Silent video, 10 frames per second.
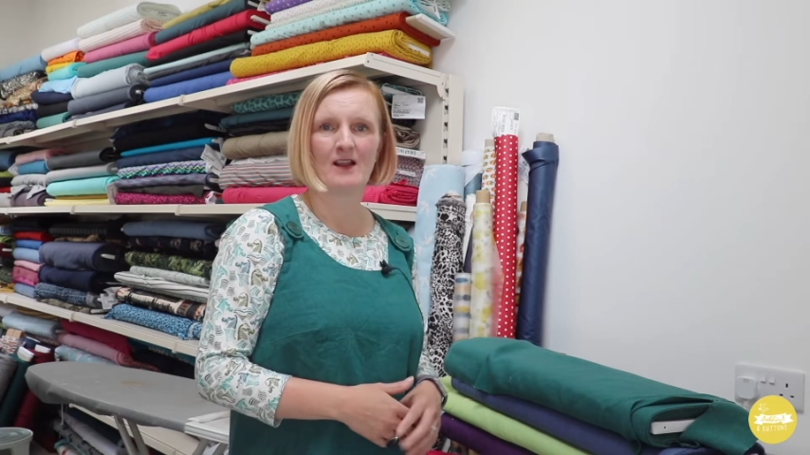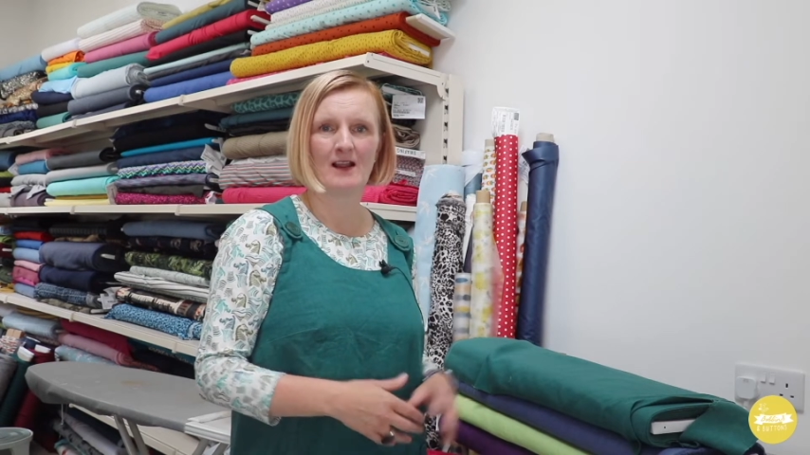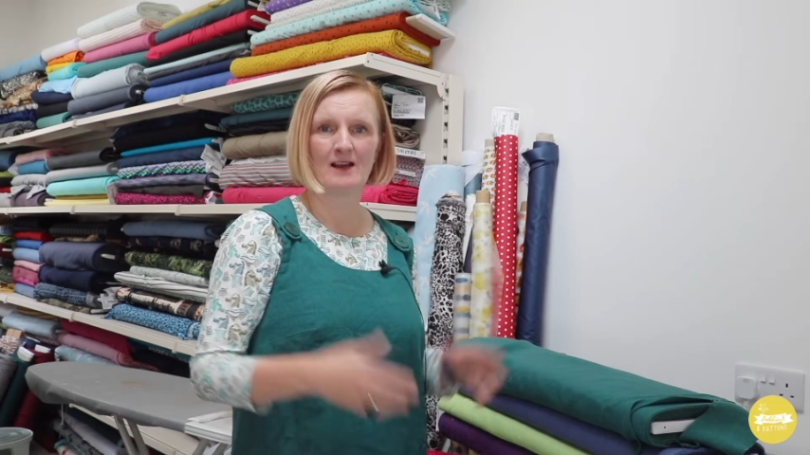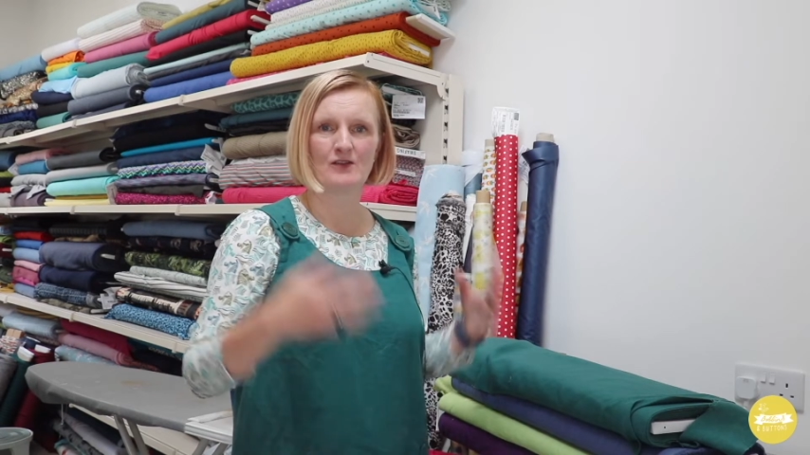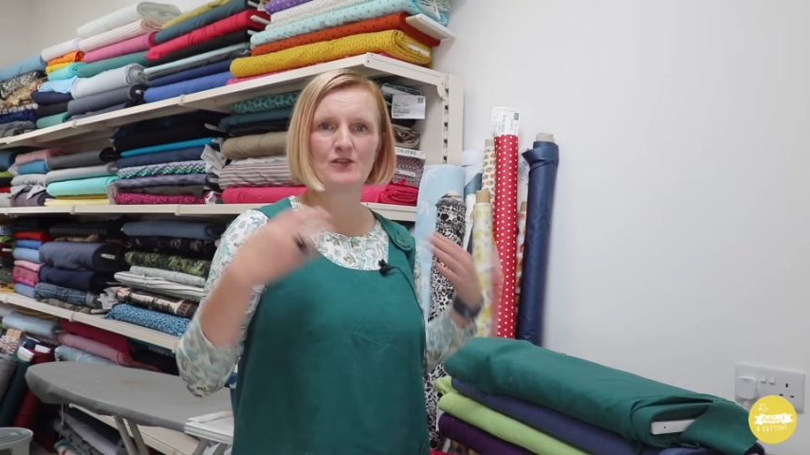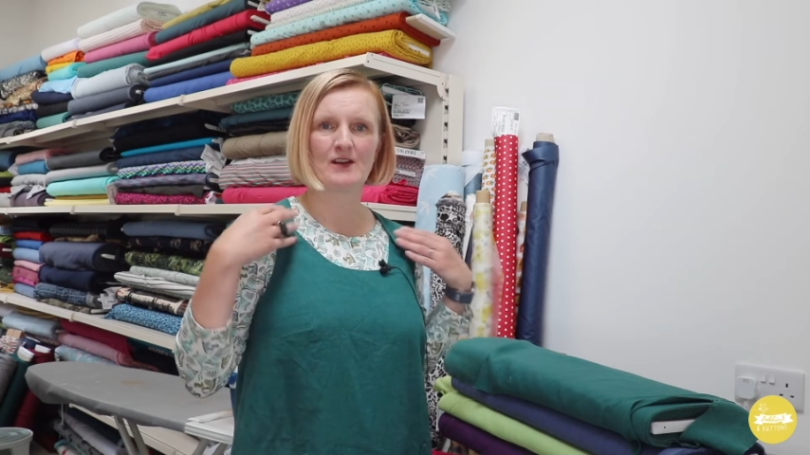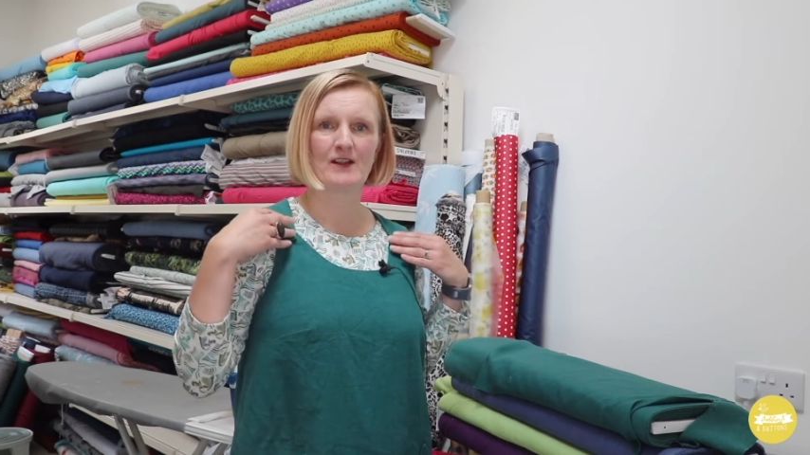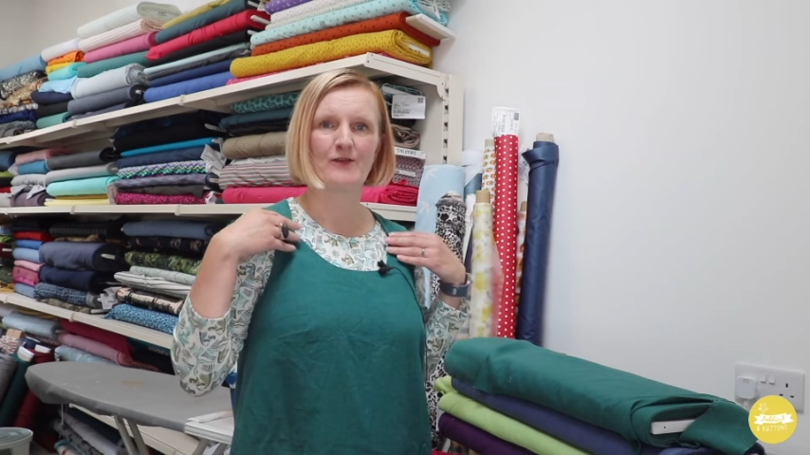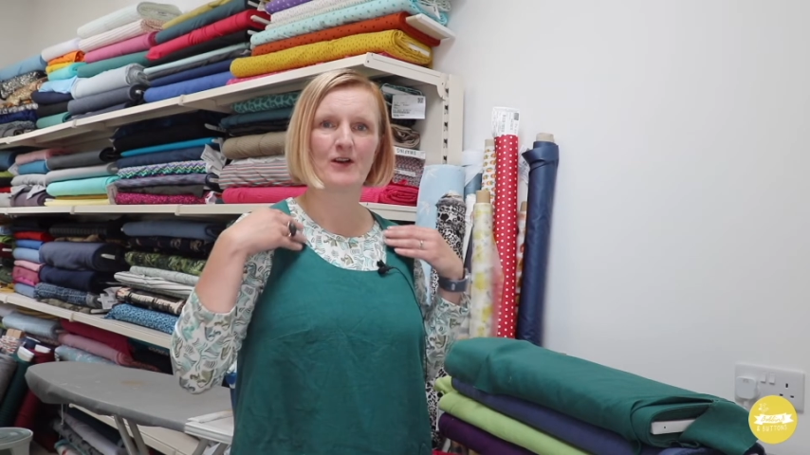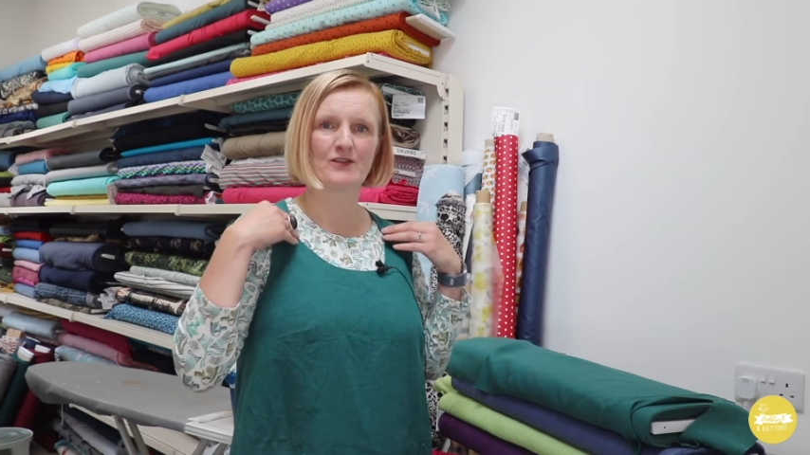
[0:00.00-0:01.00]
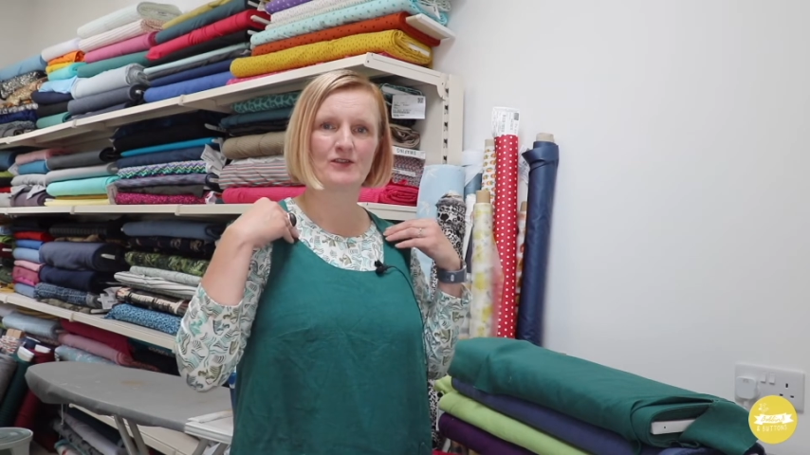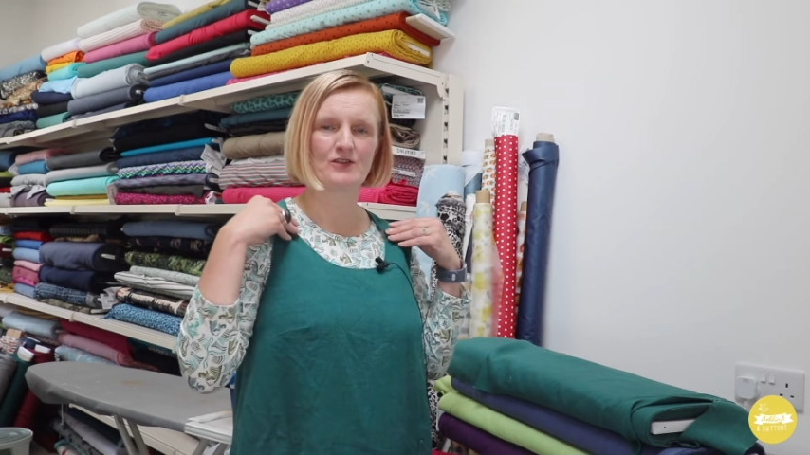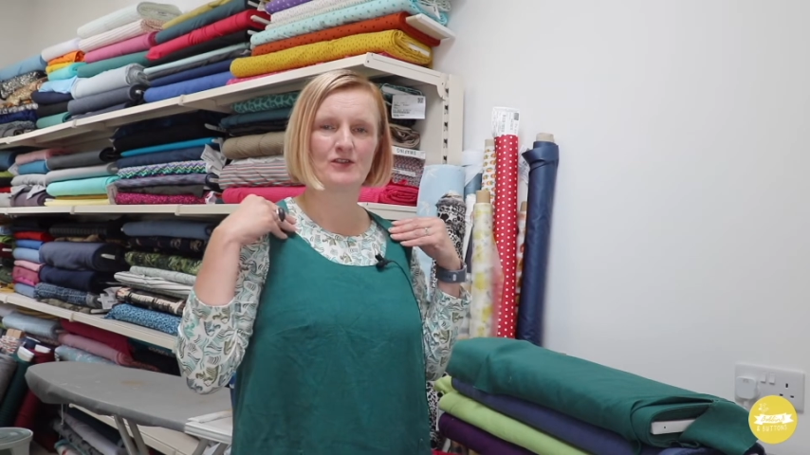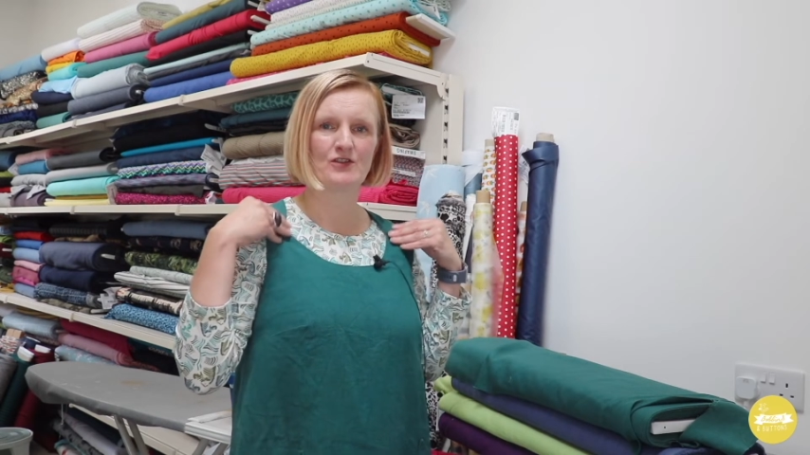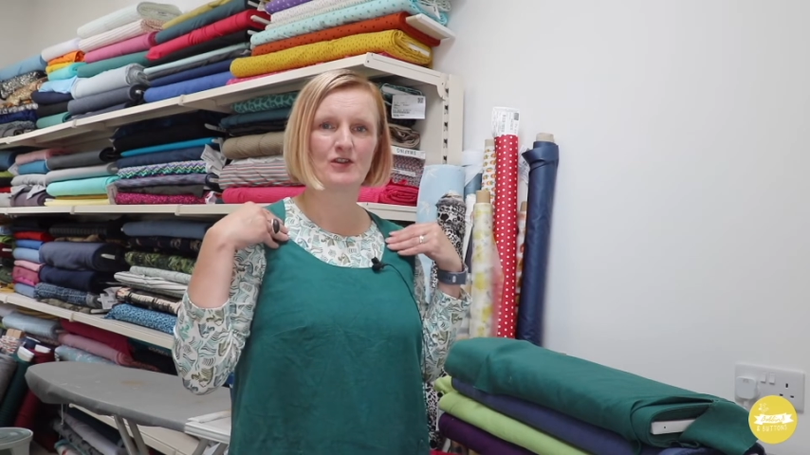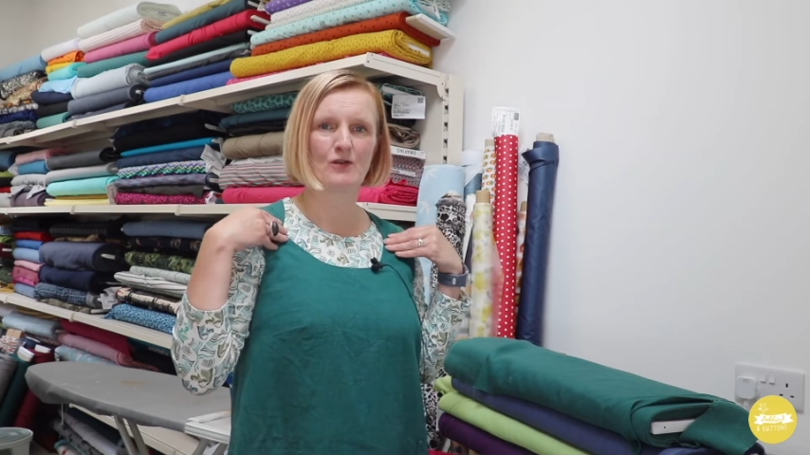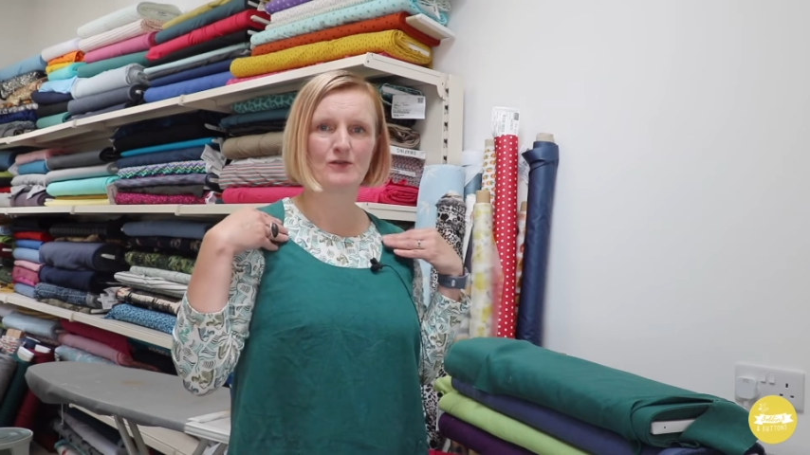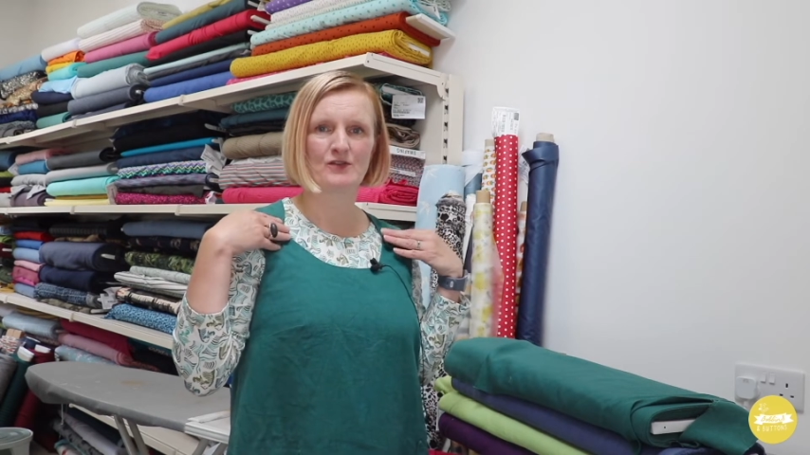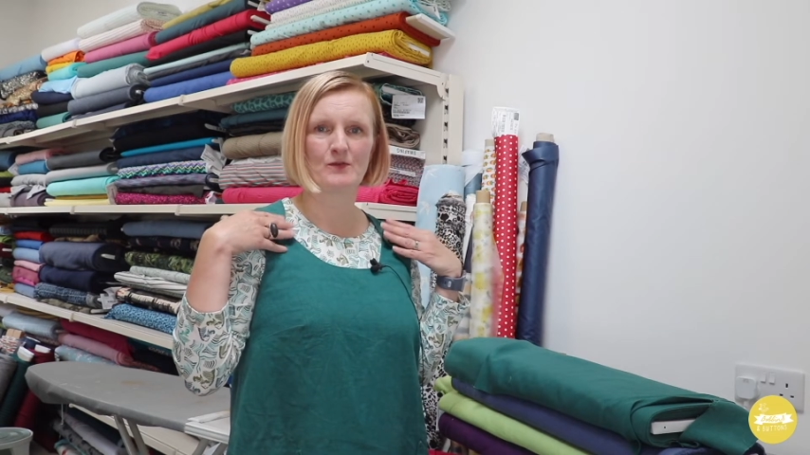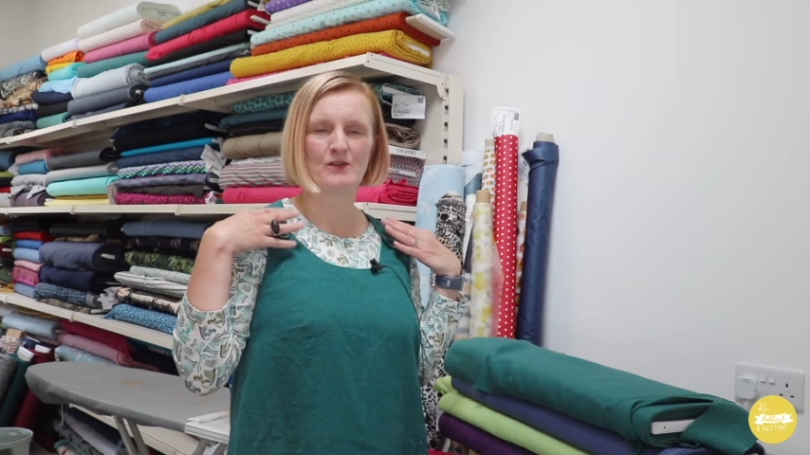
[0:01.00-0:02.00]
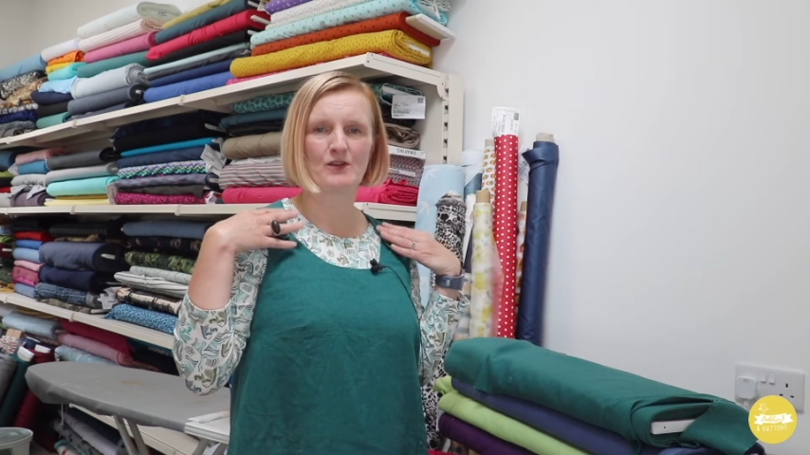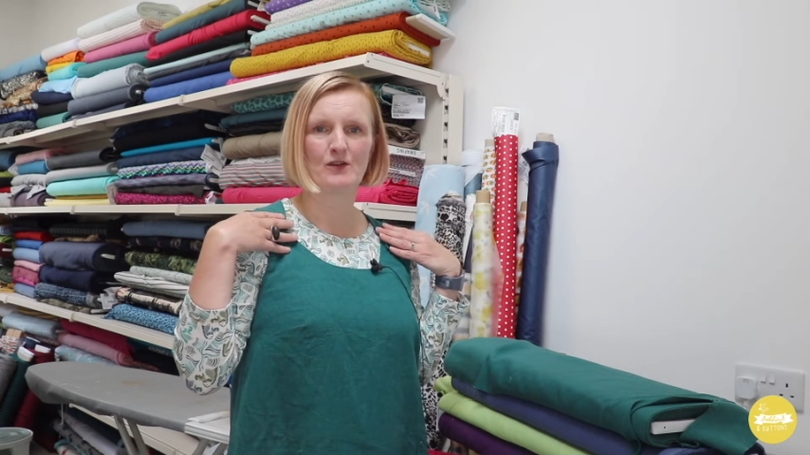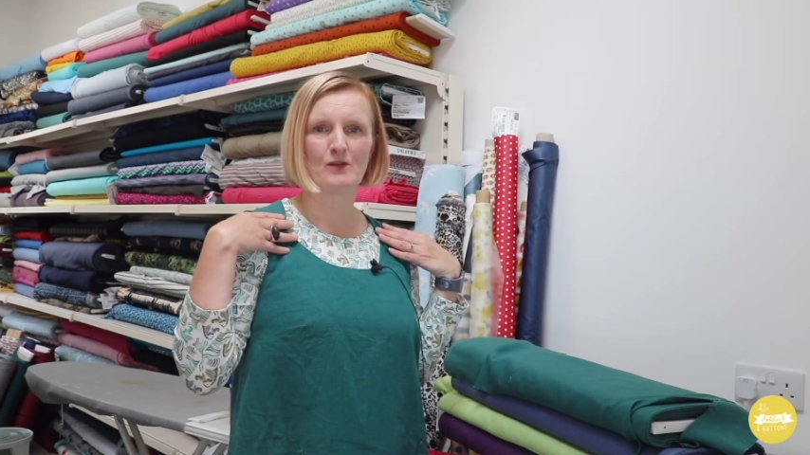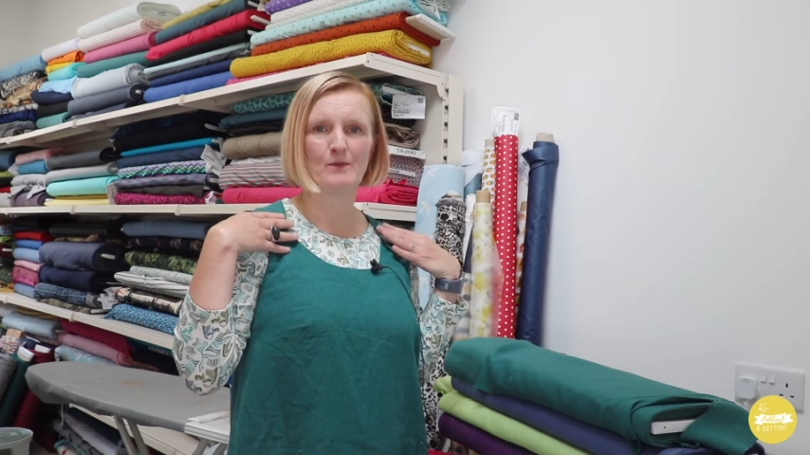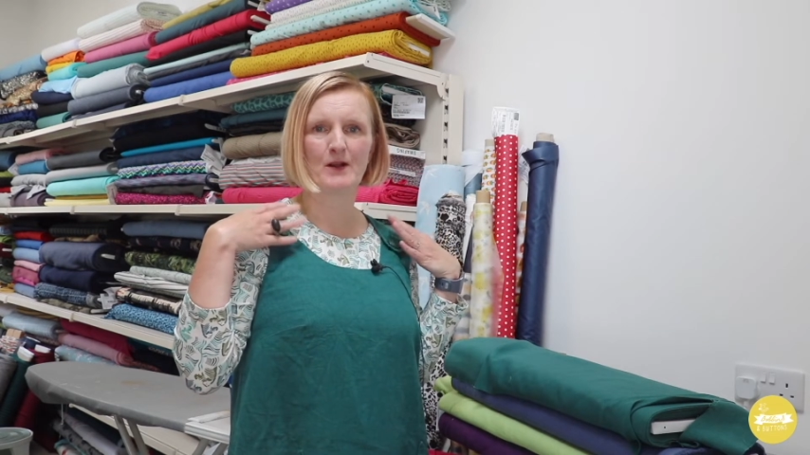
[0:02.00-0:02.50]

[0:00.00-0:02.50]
it literally fastens at the shoulders with two